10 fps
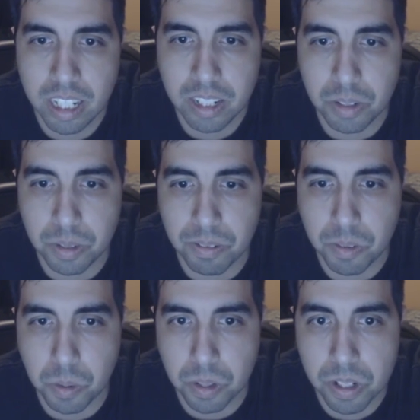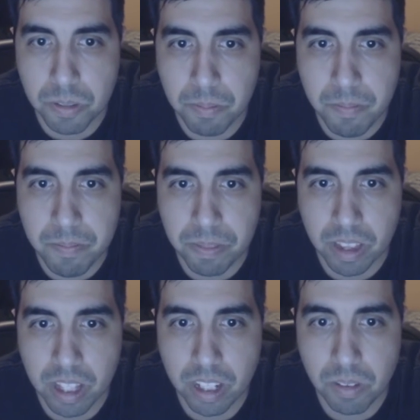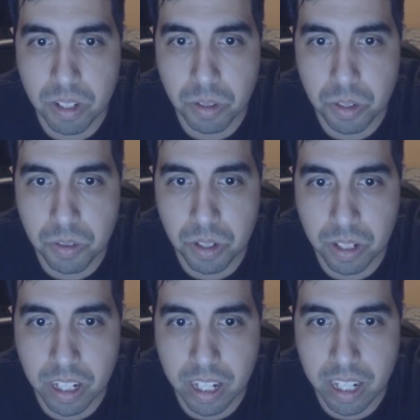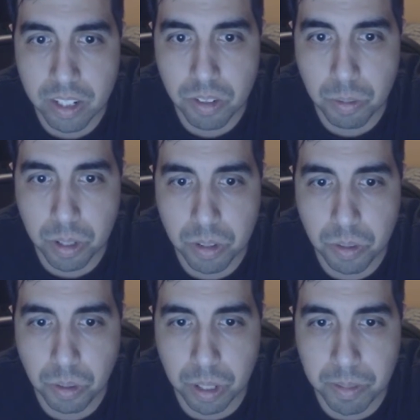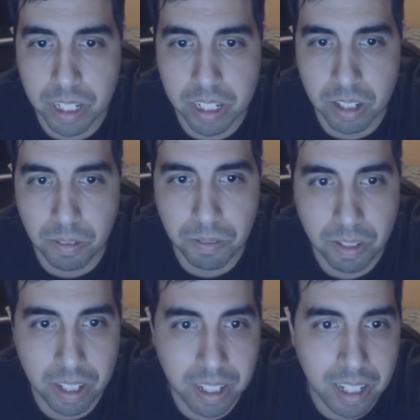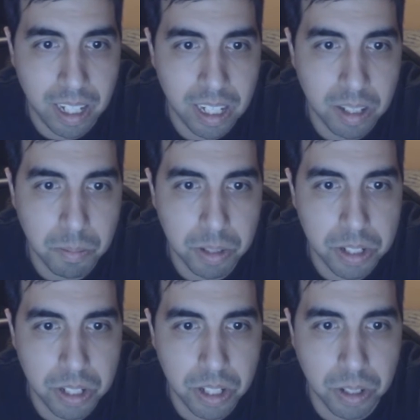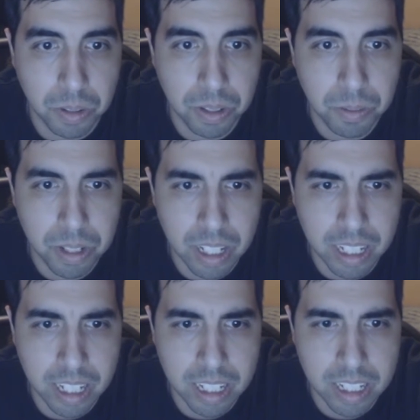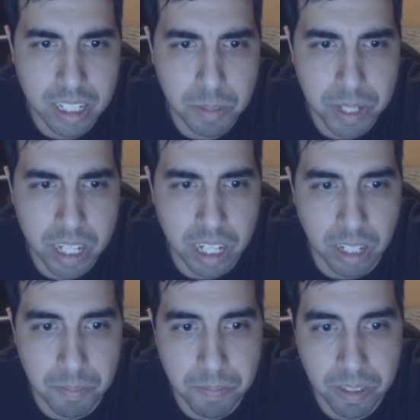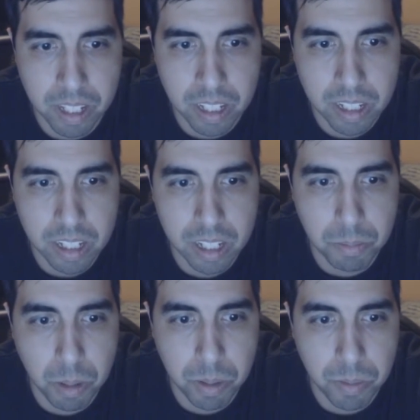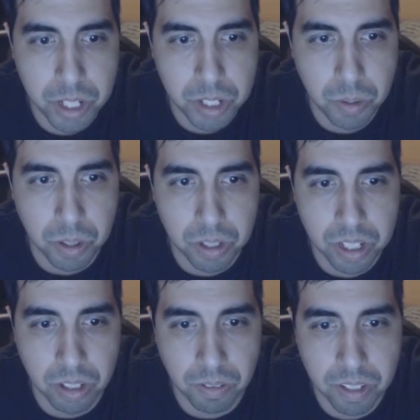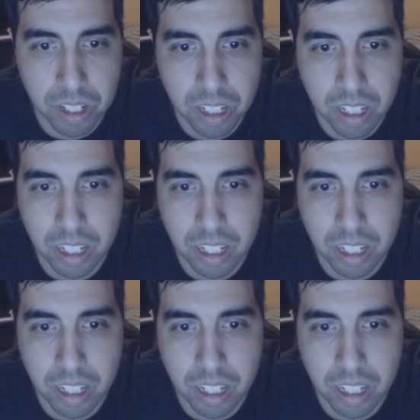I knew it, of course. It was so strong that I had trouble controlling myself. But you know, it was like that since the beginning. Since the moment we showed ourselves.